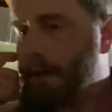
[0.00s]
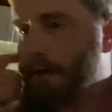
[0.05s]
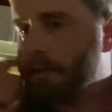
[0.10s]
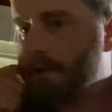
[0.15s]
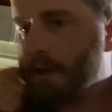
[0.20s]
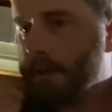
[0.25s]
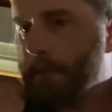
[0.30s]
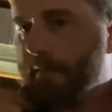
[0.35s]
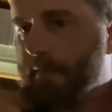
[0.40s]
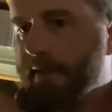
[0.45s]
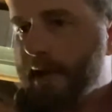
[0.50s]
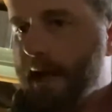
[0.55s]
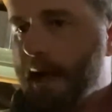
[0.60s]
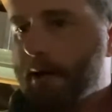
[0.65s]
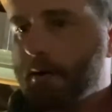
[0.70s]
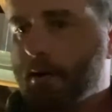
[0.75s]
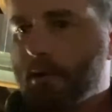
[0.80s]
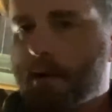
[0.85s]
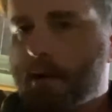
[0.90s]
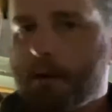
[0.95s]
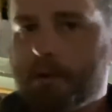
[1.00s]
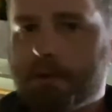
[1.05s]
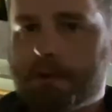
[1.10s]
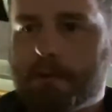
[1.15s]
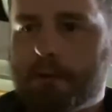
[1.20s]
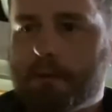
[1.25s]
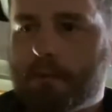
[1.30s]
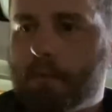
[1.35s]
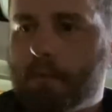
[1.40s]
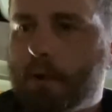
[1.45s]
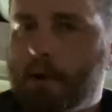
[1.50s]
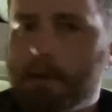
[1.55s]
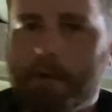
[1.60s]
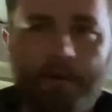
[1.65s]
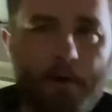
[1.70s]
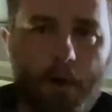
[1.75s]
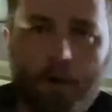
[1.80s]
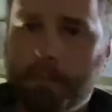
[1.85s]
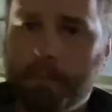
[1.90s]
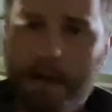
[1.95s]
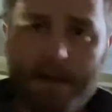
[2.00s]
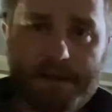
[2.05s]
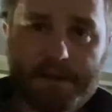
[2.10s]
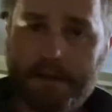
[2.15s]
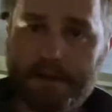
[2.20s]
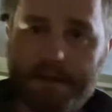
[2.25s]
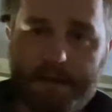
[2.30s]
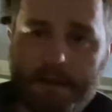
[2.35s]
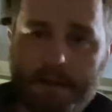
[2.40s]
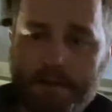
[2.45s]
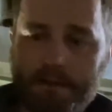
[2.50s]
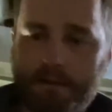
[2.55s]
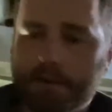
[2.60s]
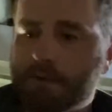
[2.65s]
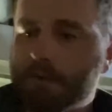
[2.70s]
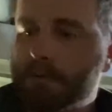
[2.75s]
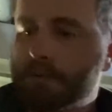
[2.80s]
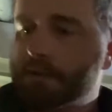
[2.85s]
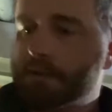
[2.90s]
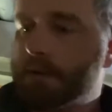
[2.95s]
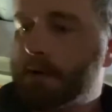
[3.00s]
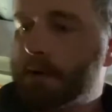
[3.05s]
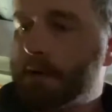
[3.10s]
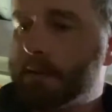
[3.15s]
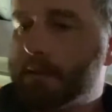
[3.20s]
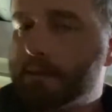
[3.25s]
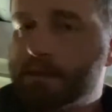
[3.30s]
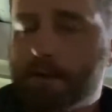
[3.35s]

type of agriculture where no pesticides are used or anything.